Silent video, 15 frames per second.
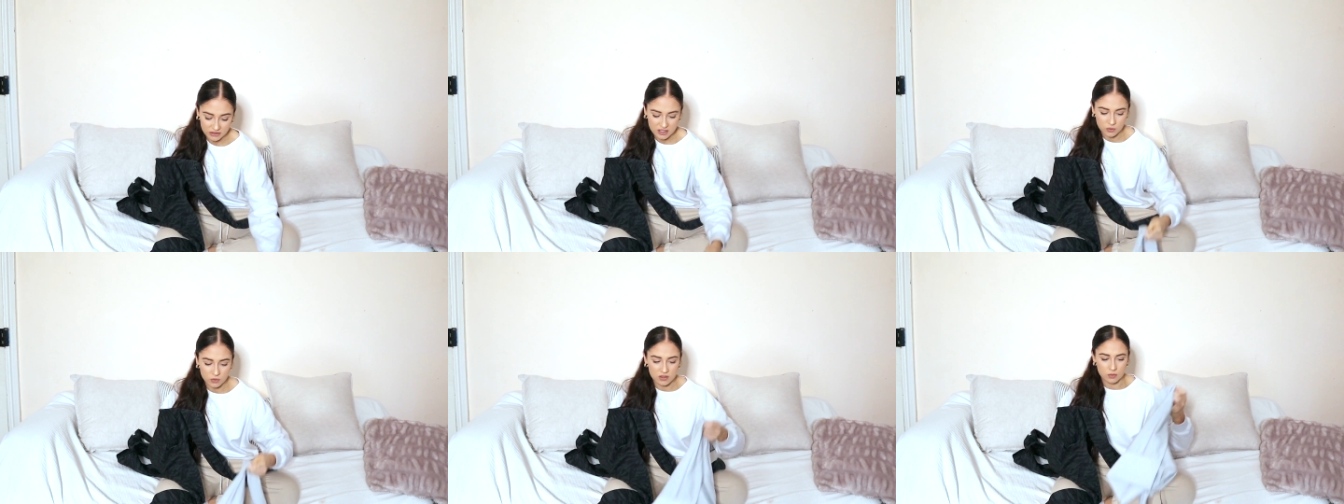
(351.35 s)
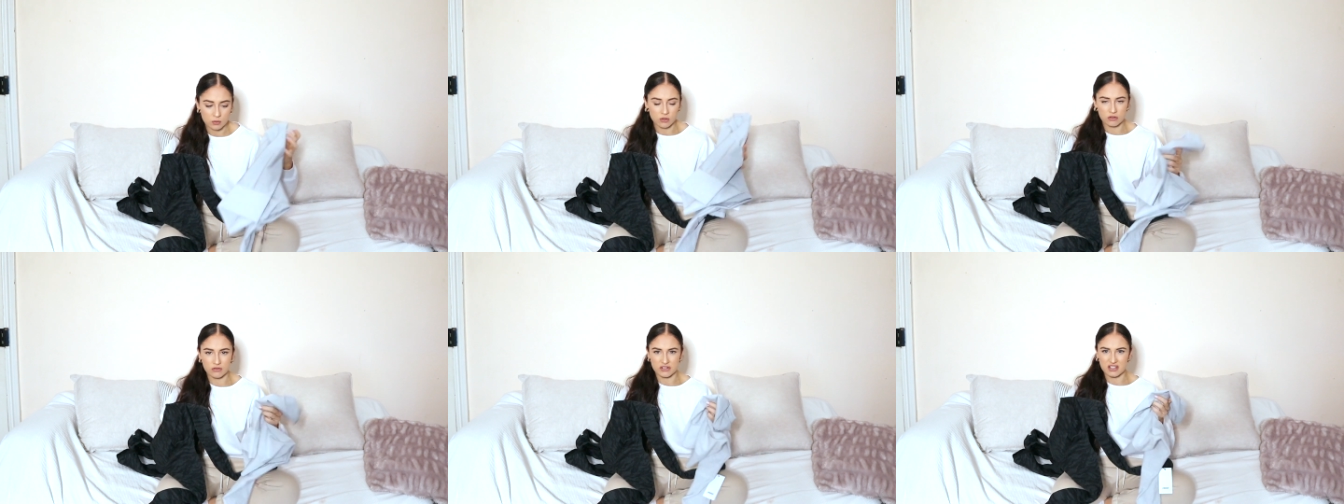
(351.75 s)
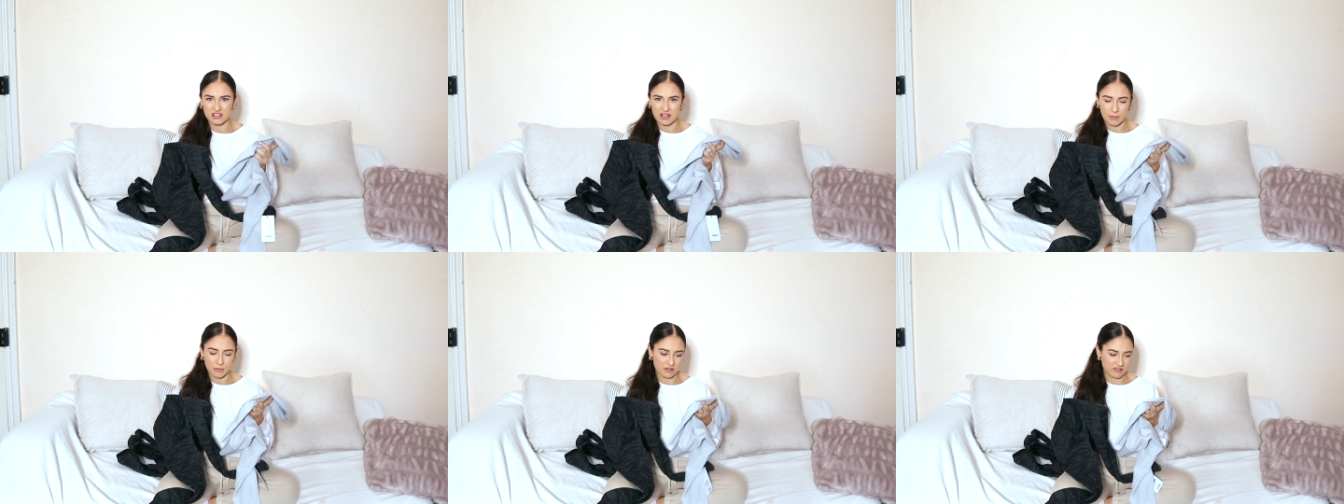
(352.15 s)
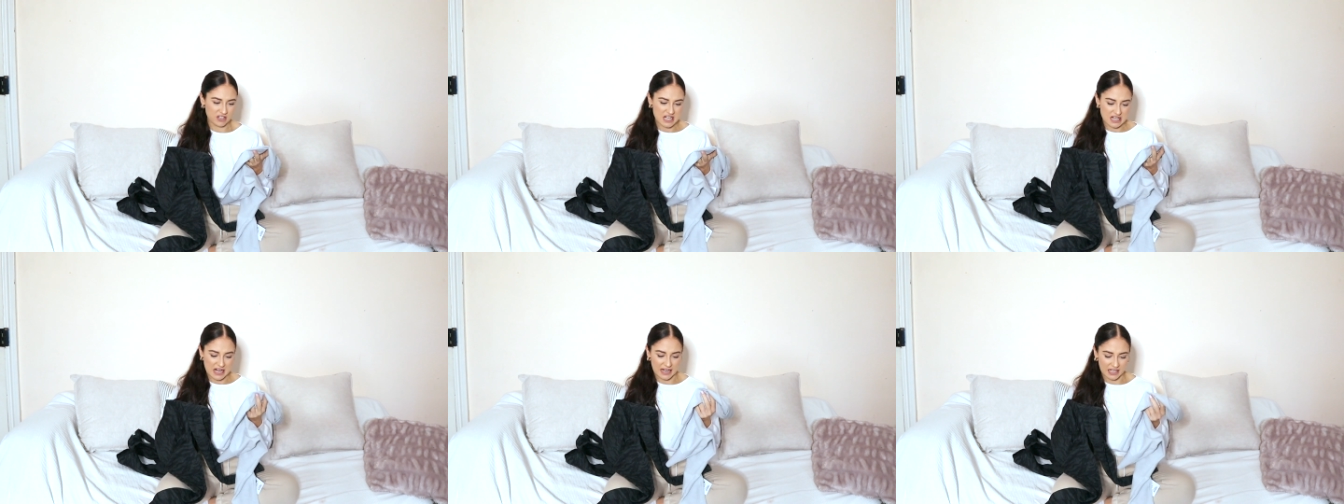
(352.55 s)
This one's more of a
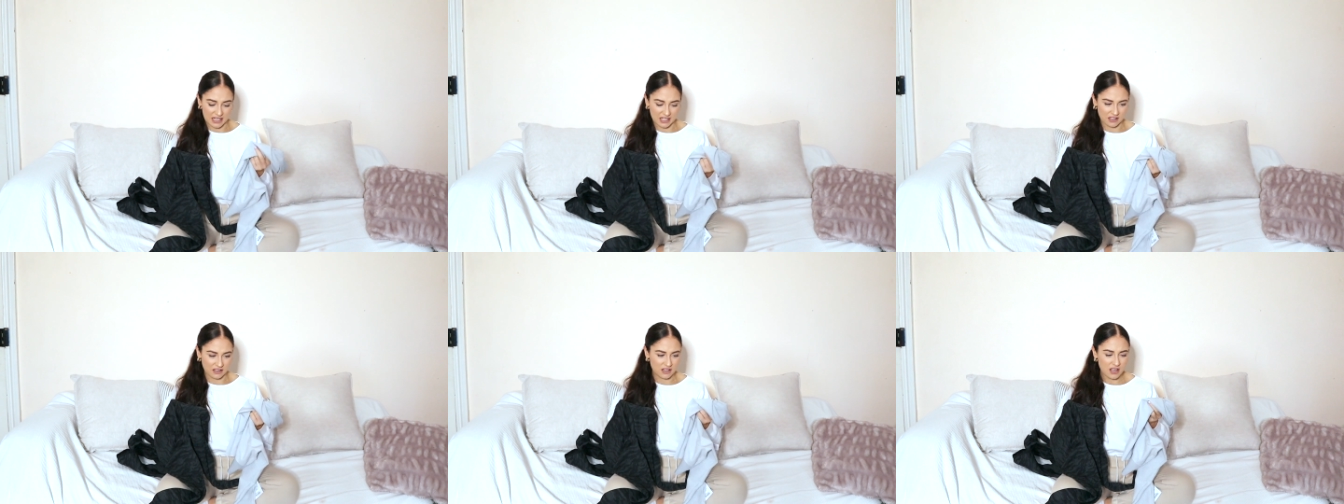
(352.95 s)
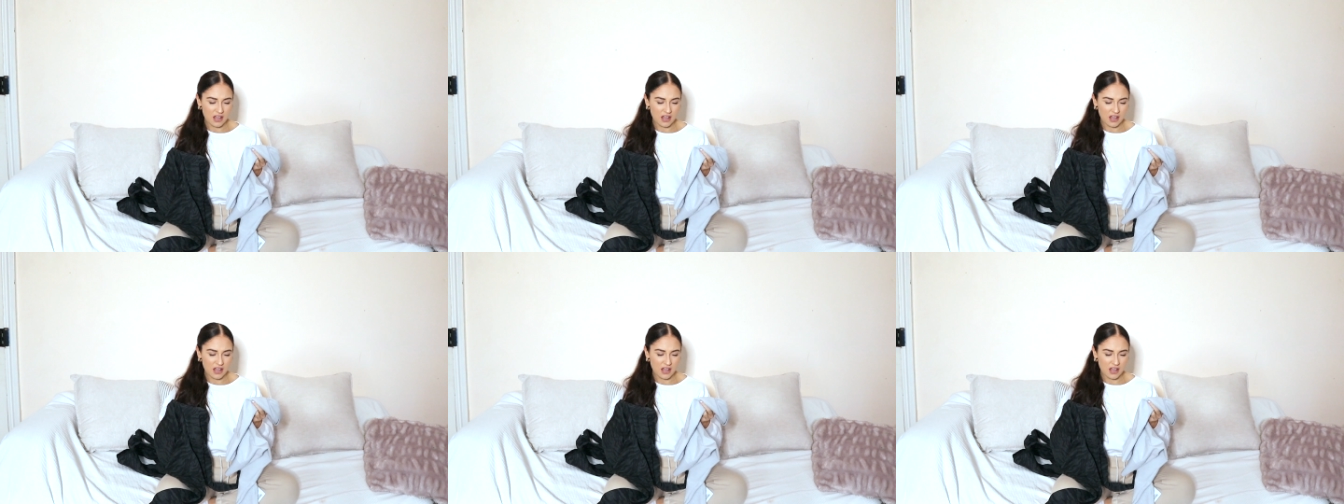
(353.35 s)
summery legging,